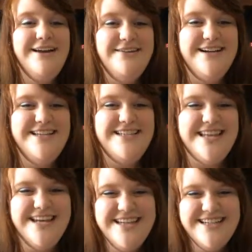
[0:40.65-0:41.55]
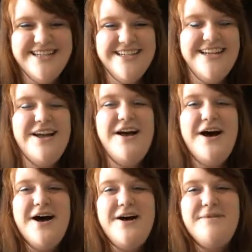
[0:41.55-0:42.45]
Anyways,
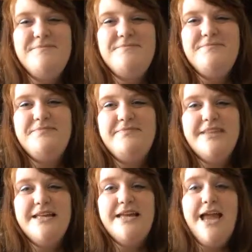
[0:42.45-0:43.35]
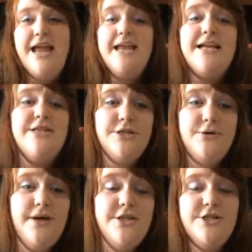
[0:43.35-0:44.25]
and I
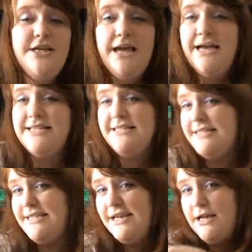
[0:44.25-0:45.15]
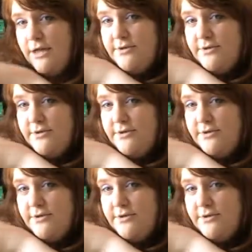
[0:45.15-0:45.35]
do, and she asked to see it